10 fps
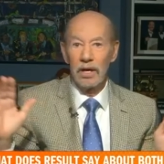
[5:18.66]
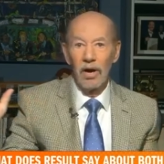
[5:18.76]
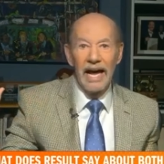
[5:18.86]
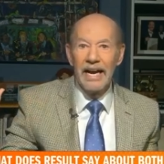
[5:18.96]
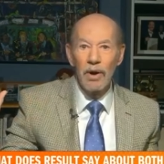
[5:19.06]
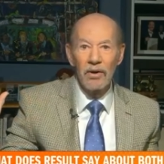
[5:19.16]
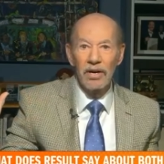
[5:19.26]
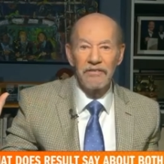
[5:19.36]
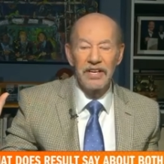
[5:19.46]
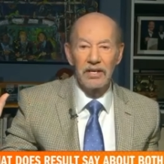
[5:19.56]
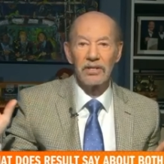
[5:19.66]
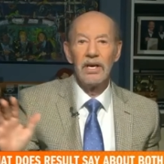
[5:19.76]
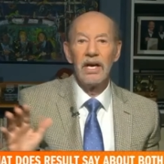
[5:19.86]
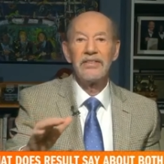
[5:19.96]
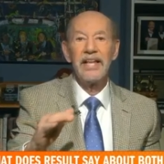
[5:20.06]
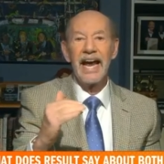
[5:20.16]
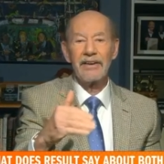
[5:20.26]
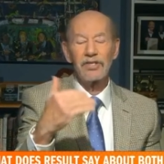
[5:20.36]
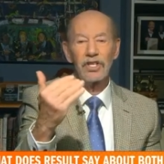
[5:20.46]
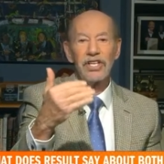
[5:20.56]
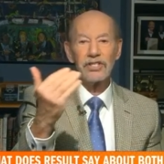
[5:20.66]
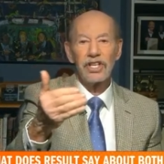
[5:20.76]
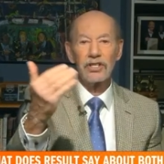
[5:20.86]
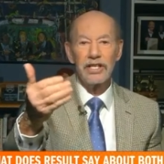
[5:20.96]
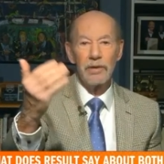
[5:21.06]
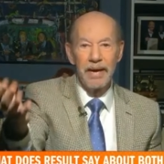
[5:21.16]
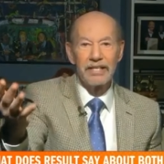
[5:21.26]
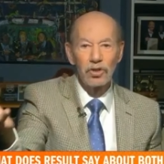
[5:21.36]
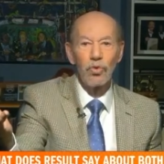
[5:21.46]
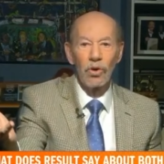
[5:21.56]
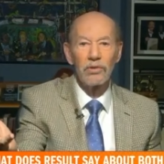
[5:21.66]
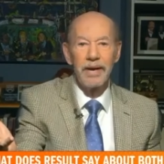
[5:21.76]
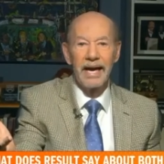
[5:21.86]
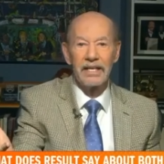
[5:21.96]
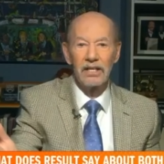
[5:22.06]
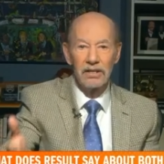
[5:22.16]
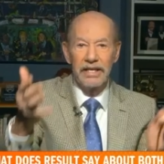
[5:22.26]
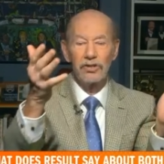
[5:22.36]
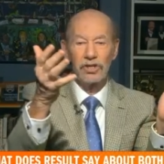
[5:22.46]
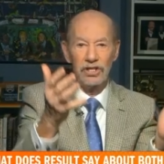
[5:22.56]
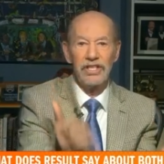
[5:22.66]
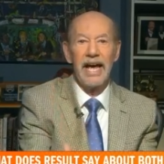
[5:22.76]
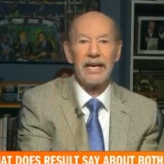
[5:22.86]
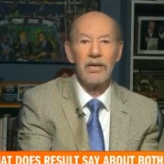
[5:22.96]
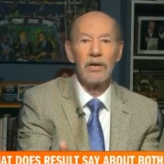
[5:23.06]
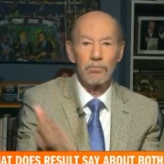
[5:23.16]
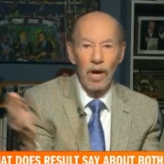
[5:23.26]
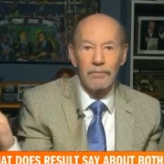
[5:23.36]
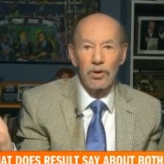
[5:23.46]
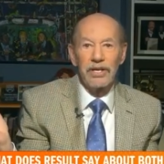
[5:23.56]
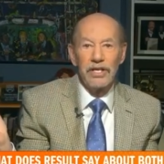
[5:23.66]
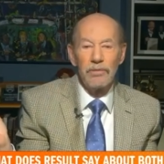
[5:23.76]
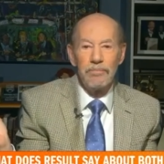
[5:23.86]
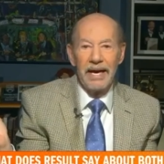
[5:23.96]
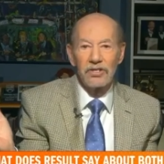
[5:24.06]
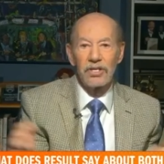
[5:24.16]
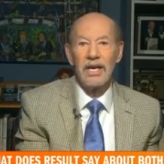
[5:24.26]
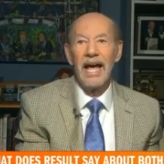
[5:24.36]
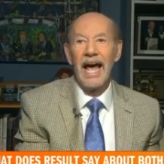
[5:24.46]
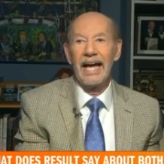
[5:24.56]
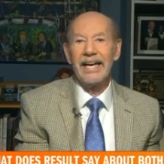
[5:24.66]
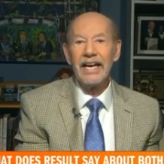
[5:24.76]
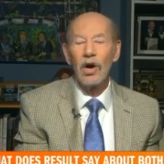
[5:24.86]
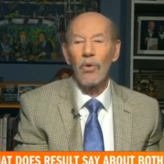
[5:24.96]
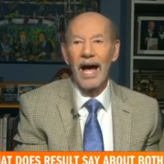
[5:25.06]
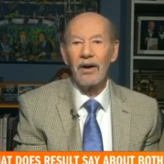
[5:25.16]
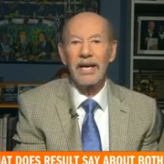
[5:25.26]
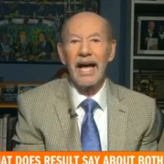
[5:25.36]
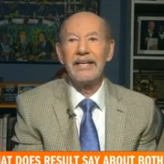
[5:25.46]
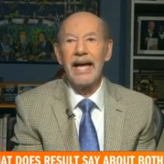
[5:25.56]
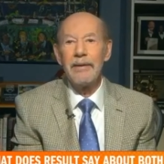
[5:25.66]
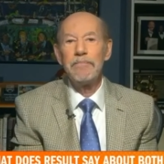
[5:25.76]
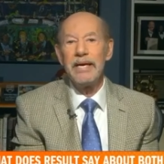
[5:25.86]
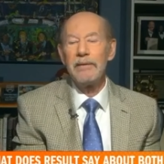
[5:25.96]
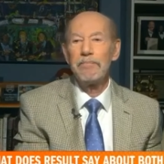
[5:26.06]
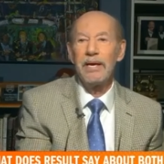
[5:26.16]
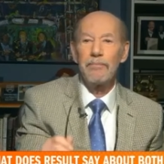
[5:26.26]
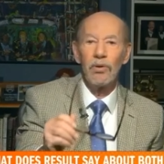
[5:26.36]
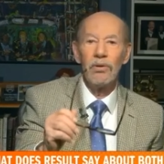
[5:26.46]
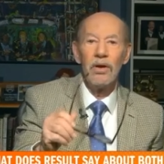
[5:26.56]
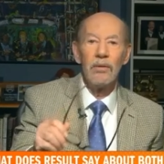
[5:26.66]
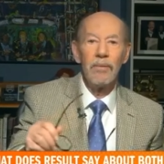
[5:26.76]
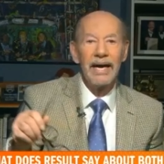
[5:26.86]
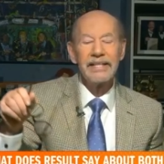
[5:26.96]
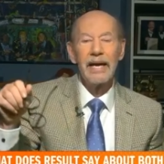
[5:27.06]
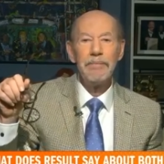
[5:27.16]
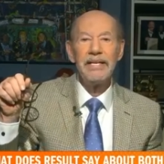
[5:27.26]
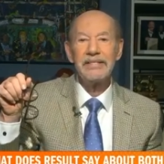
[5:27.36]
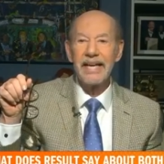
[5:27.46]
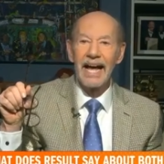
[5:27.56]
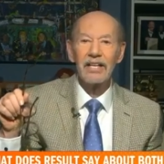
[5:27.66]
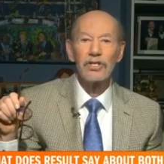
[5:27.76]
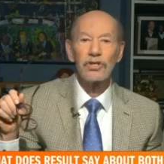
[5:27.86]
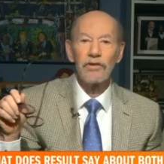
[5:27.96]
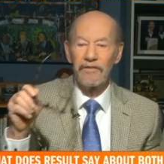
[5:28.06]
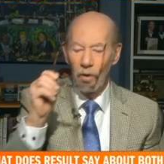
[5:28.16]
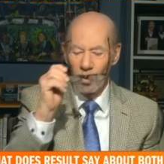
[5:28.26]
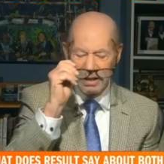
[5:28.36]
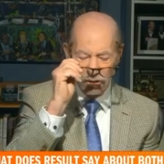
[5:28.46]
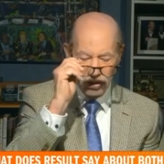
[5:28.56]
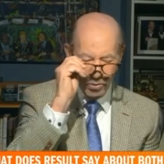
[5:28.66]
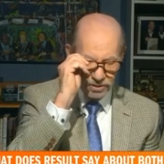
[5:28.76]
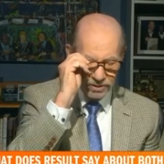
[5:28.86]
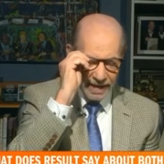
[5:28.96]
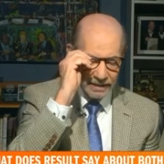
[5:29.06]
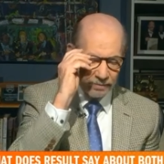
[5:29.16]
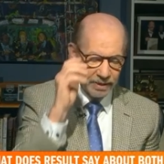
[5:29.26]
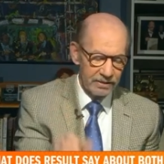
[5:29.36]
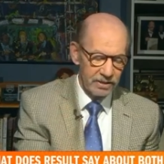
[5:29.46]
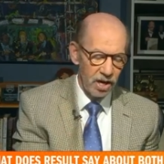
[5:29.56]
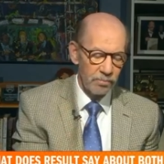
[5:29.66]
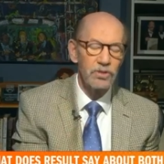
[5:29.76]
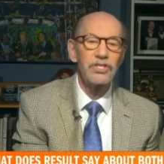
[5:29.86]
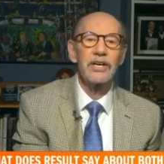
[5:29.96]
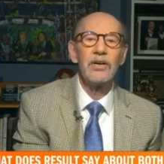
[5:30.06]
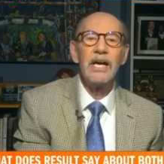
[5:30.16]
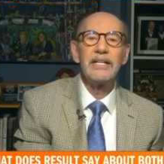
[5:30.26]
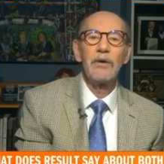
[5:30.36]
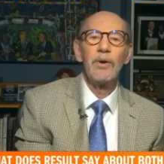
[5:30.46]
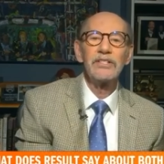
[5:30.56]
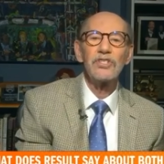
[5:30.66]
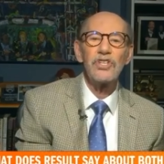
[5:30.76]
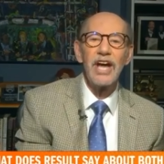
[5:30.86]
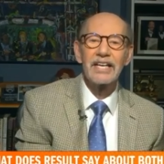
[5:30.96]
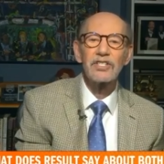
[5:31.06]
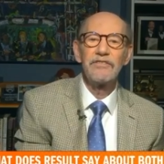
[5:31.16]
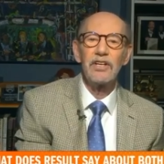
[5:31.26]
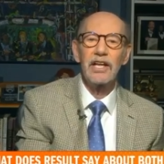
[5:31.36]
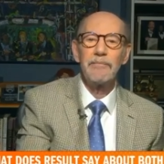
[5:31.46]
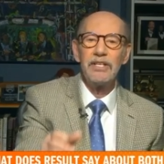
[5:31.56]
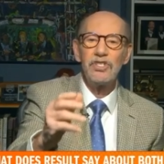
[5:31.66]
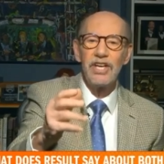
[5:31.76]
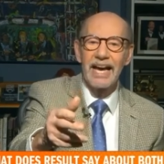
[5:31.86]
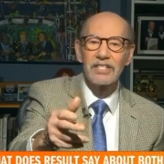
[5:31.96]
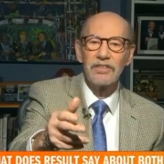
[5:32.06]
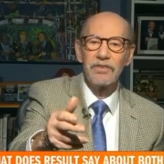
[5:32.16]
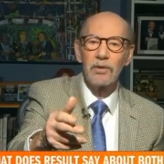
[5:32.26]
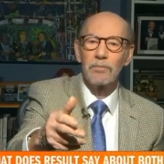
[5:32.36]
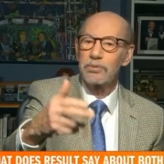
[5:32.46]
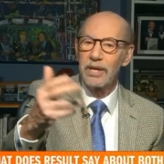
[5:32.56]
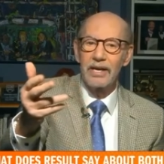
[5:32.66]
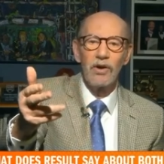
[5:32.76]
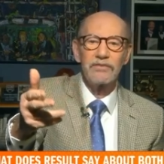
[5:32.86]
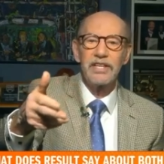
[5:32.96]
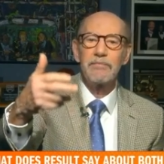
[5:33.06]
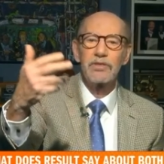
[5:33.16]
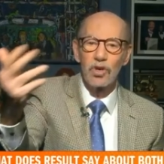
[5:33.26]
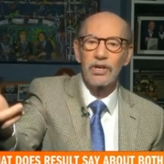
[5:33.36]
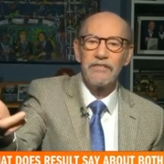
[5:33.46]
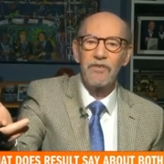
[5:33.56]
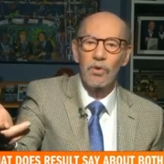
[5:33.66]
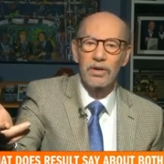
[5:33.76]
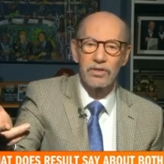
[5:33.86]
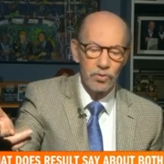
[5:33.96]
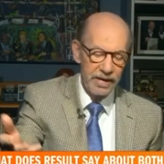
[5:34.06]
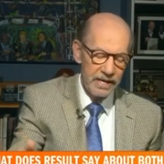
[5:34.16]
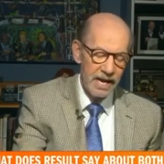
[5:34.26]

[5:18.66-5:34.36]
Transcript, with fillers: Anywhere on the field. They have statistically the best quarterback in the league today. Brock Purdy is the best. Yep. And they go out and they beat people Mike, they beat Dallas 42 to 10. Let me get the numbers here. They went to Jacksonville. They beat Jacksonville, a playoff team, 34 to 3.